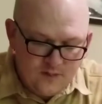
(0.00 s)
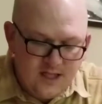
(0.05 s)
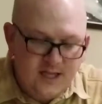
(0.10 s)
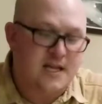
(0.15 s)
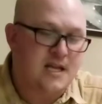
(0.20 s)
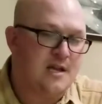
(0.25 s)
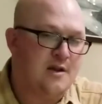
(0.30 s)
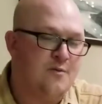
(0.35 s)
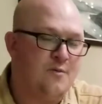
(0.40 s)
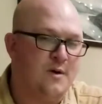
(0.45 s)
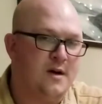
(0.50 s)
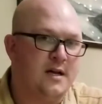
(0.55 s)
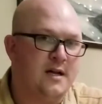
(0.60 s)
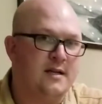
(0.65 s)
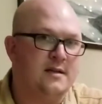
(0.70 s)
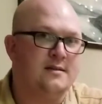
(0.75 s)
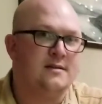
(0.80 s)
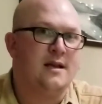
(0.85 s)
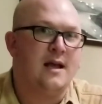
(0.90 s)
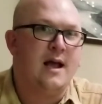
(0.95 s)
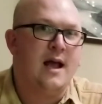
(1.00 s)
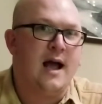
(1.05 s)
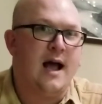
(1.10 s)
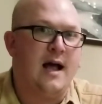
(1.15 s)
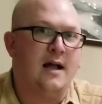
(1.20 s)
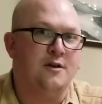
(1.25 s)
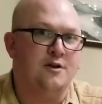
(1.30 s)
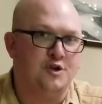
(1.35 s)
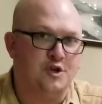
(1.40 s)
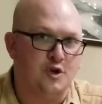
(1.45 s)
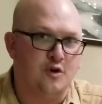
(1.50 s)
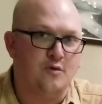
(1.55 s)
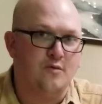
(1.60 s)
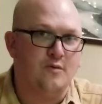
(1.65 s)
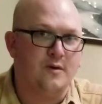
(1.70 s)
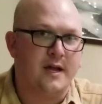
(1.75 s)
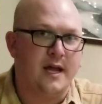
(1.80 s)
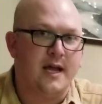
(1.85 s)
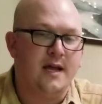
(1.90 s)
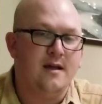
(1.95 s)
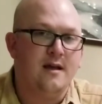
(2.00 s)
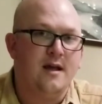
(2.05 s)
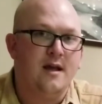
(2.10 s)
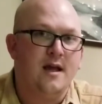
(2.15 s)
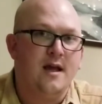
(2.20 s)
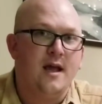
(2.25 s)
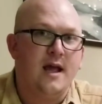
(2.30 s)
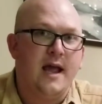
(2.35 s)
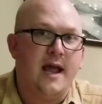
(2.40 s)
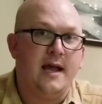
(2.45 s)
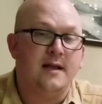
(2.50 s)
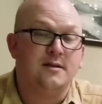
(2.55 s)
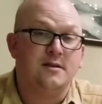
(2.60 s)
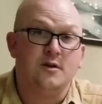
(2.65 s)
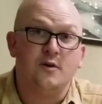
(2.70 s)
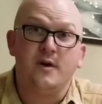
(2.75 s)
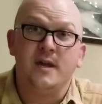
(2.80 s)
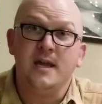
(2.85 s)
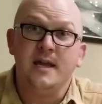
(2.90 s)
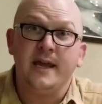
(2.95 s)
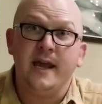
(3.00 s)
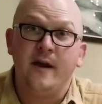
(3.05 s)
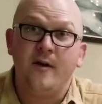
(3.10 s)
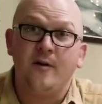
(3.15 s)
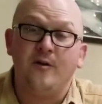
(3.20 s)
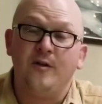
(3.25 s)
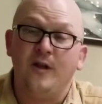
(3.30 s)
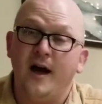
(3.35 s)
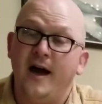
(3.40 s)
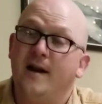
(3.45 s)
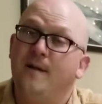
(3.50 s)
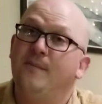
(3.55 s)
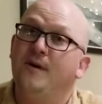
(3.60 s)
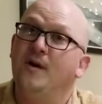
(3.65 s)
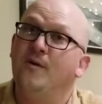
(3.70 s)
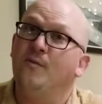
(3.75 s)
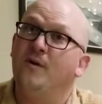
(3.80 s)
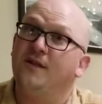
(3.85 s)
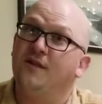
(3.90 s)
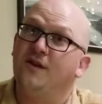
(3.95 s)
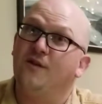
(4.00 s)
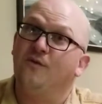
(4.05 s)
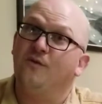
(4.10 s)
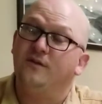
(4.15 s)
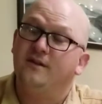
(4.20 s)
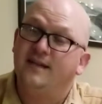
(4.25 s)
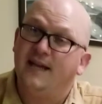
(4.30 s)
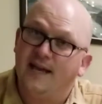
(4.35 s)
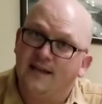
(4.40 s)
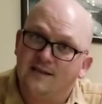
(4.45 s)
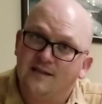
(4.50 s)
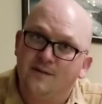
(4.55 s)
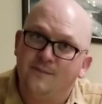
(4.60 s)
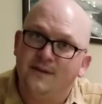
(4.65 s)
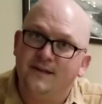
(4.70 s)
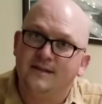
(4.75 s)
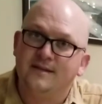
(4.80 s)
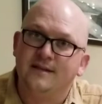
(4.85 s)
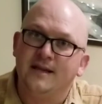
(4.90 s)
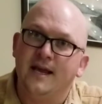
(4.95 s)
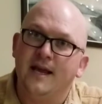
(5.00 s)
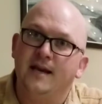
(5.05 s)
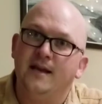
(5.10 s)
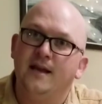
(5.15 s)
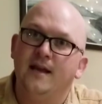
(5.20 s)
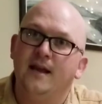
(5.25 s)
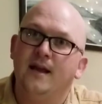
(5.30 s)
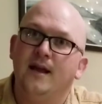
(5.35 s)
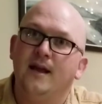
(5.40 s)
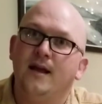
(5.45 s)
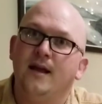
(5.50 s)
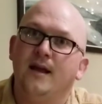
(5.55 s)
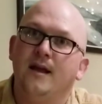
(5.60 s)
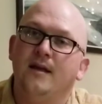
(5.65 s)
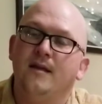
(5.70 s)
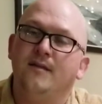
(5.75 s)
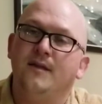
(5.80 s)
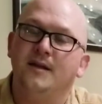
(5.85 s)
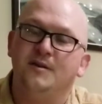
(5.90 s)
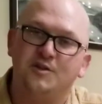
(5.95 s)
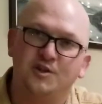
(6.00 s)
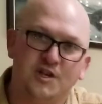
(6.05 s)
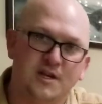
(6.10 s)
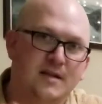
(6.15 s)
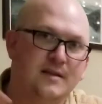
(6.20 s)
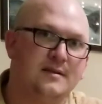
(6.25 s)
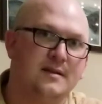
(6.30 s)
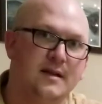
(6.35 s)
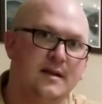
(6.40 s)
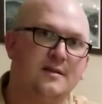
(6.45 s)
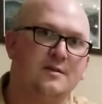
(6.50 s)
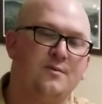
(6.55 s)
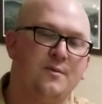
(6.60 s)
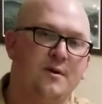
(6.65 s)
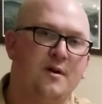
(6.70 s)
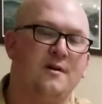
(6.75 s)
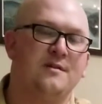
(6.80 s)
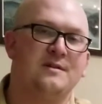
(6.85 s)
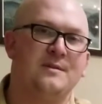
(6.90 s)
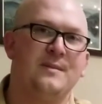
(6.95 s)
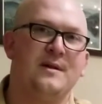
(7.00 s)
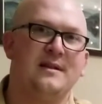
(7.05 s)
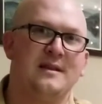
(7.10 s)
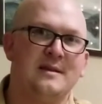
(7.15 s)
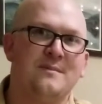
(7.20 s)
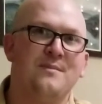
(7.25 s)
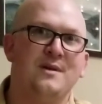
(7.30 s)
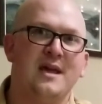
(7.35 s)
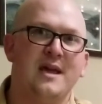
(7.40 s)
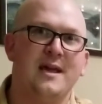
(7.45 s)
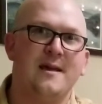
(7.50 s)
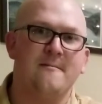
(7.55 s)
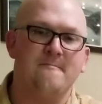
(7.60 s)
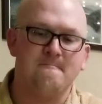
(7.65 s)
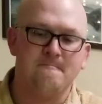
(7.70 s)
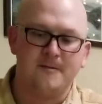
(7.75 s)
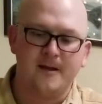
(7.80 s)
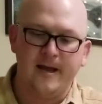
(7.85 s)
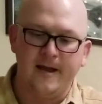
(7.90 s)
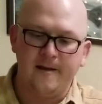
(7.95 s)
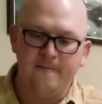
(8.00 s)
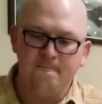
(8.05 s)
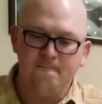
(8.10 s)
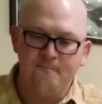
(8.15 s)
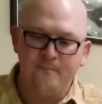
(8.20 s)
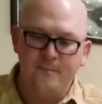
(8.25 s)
he was a Jew, okay, and so he cared a lot about what the Old Testament said that Jesus would ultimately be. Okay,